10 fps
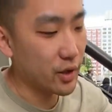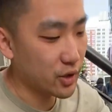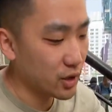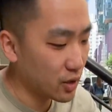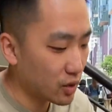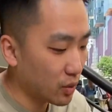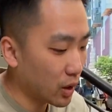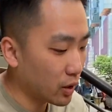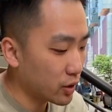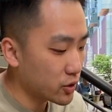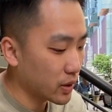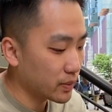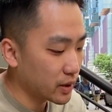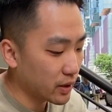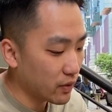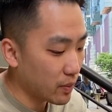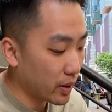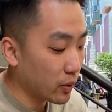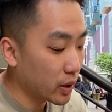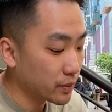actually needed one on the trip. Didn't even
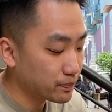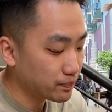bring one.